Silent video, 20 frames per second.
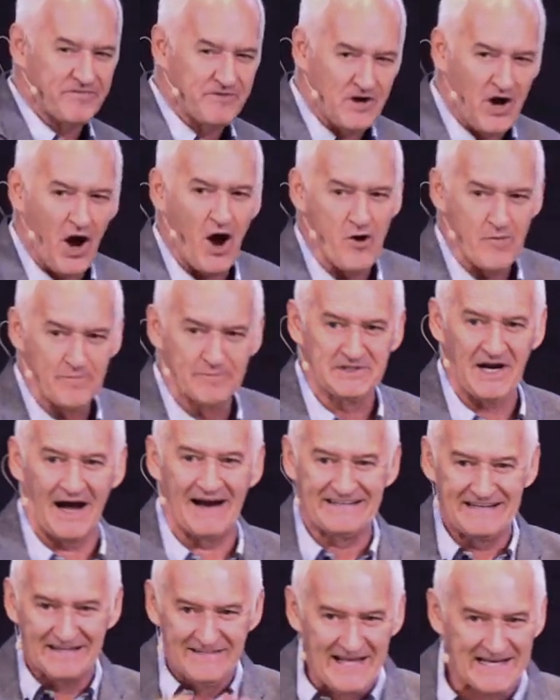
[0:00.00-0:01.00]
have coped
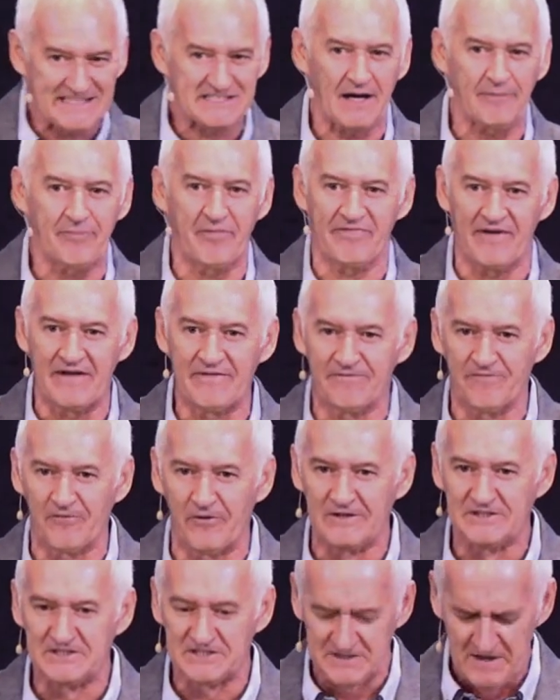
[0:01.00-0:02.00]
under that type of
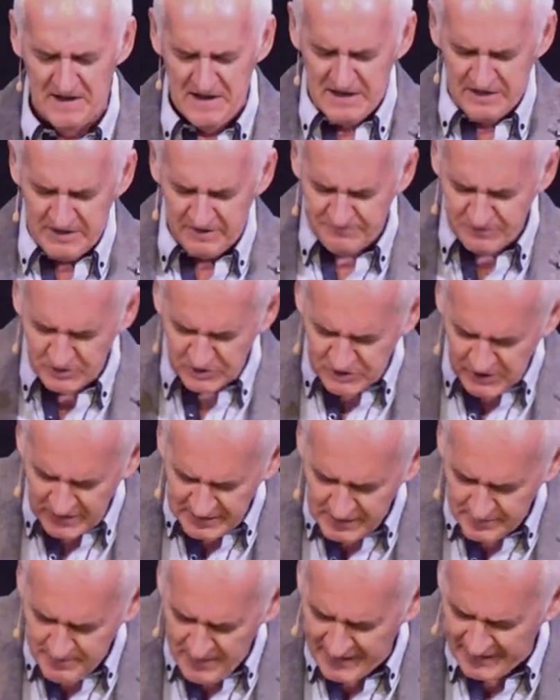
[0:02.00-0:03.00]
influence. If you
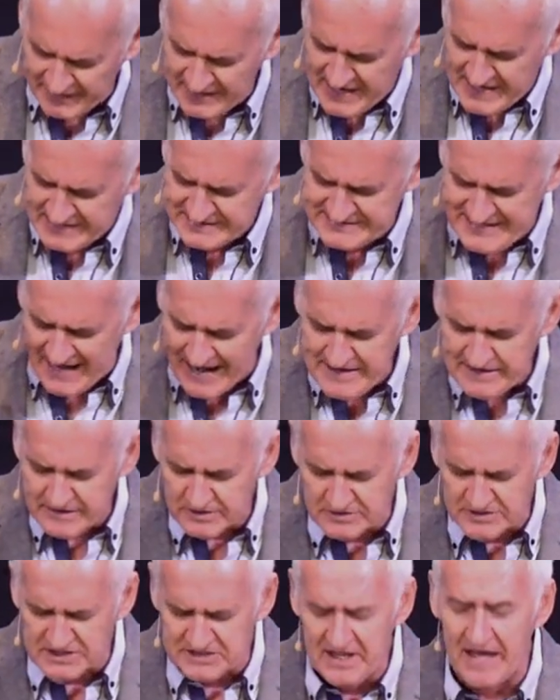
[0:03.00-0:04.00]
think about it,
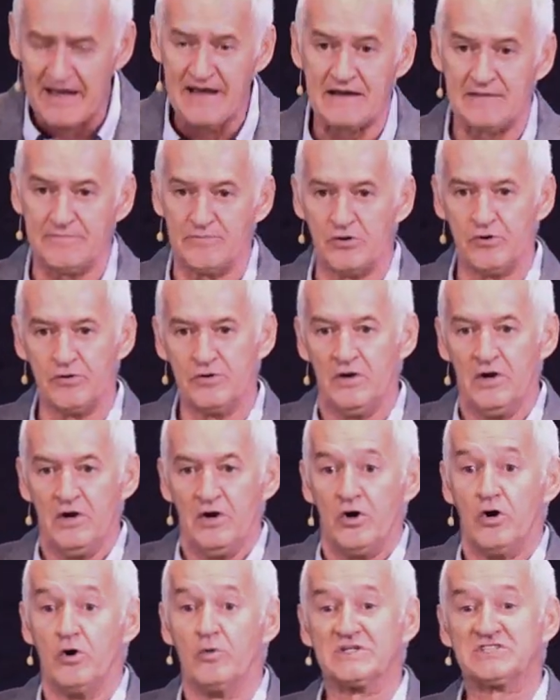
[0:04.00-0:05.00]
Daniel's name, who,
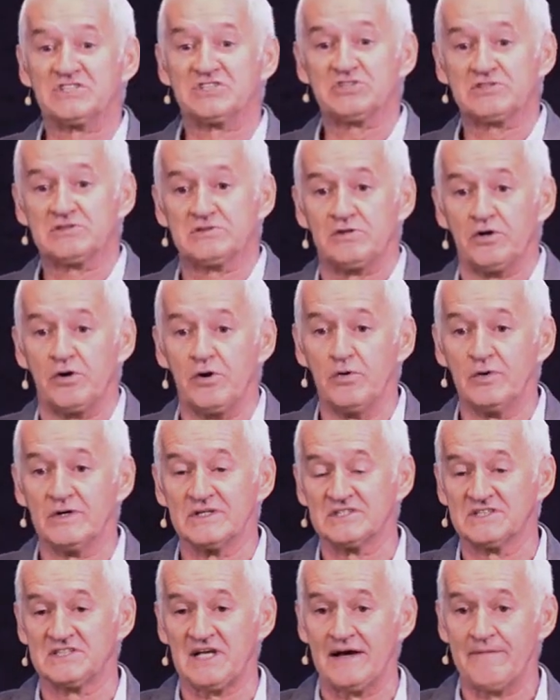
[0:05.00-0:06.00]
who was, who
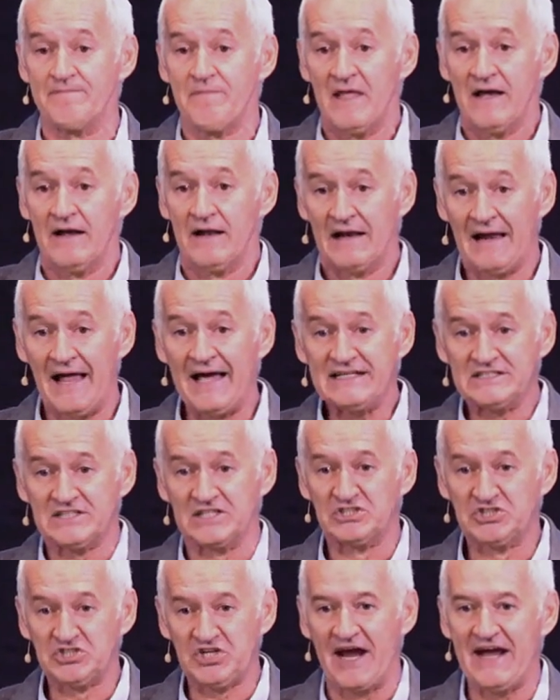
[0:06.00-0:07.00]
was uh,
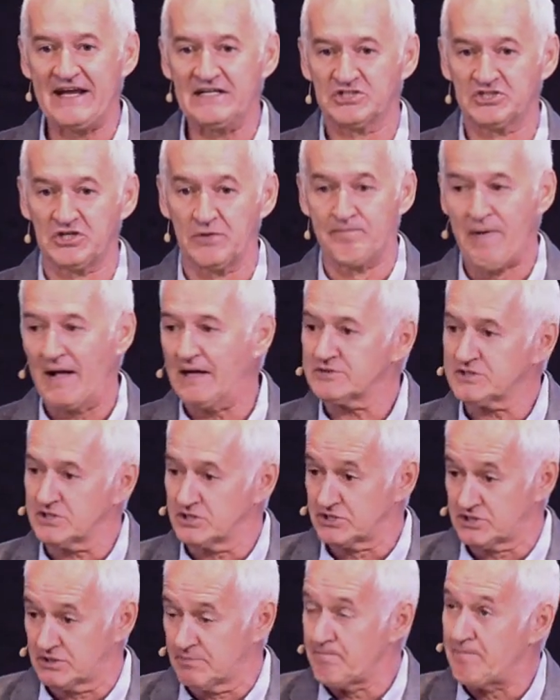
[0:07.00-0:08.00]
later changed to
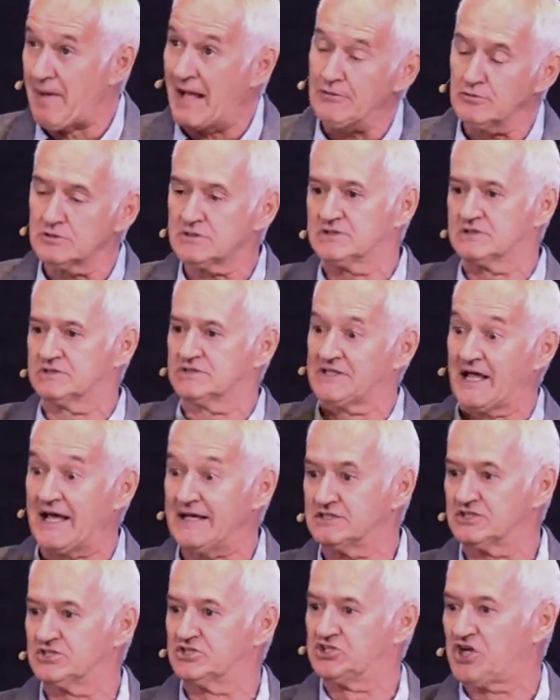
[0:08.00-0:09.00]
Belteshazzar,
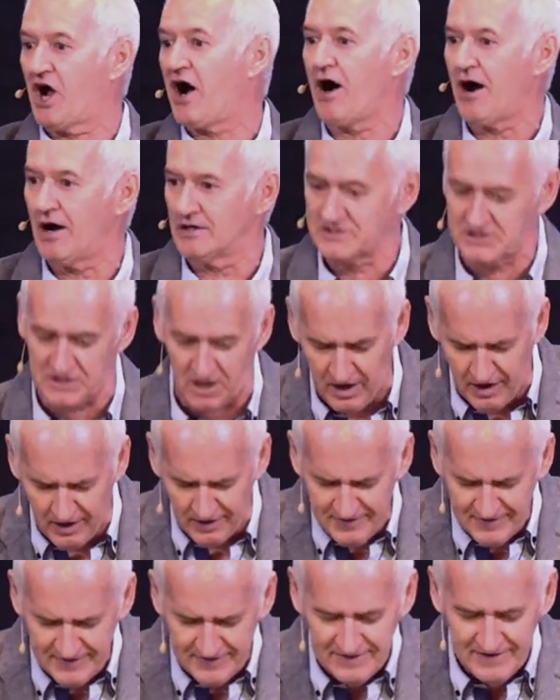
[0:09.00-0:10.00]
Belteshazzar.
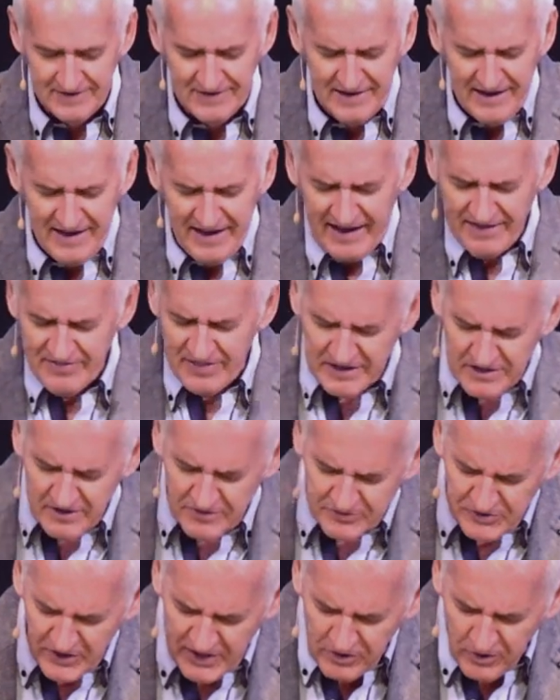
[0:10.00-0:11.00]
And then
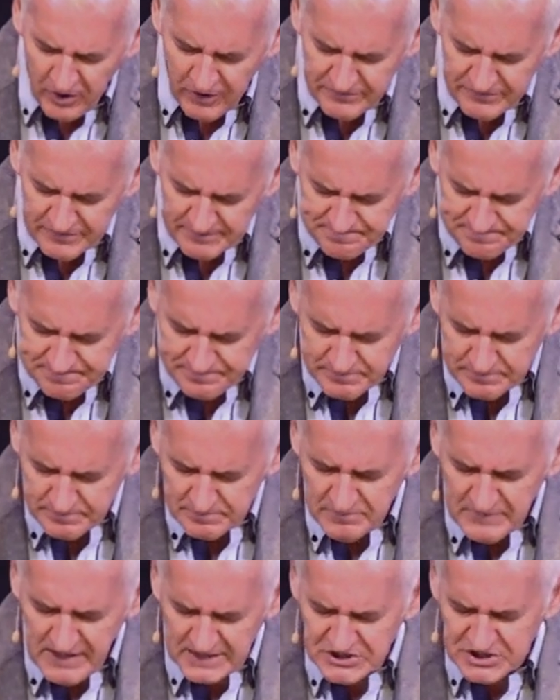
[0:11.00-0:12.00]
you think of
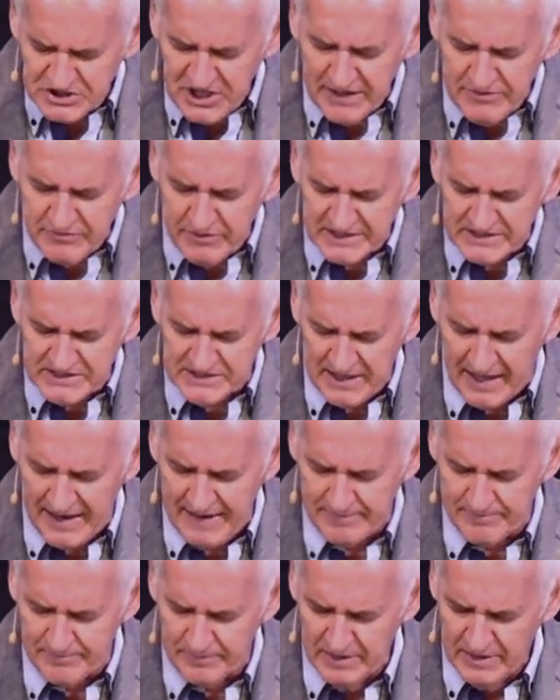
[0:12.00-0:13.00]
Shadrach's
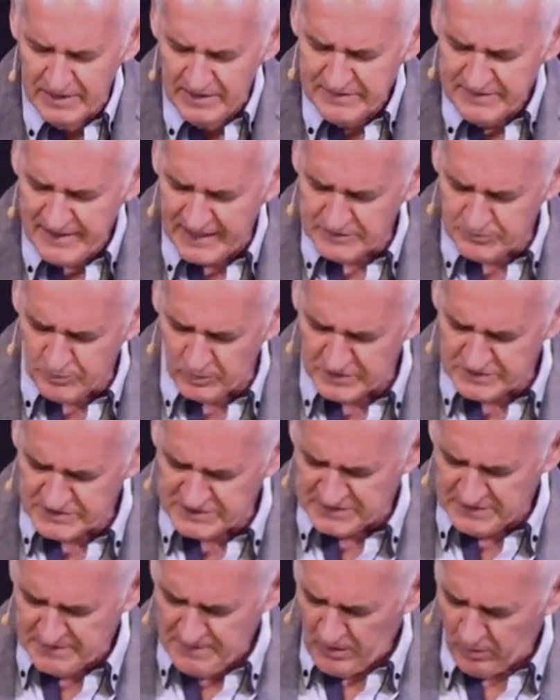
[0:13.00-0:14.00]
name, that
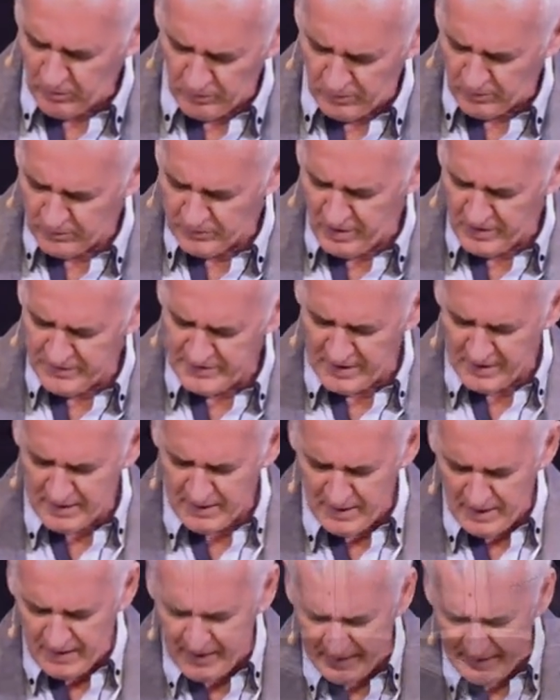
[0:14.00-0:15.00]
was, or, or
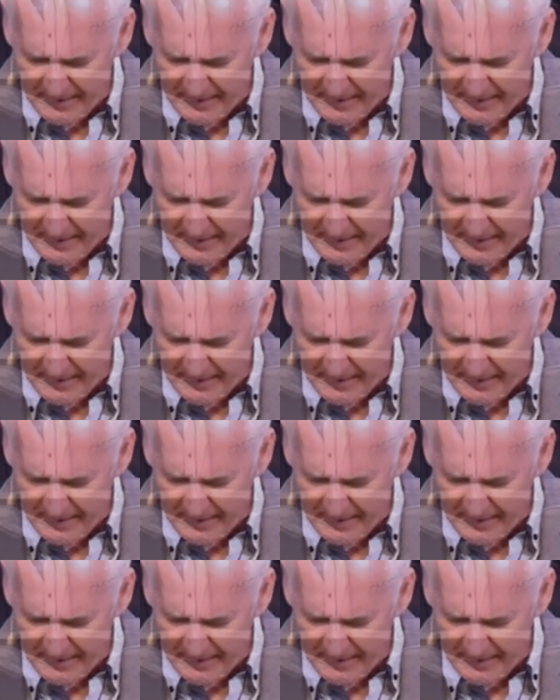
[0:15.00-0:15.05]
rather,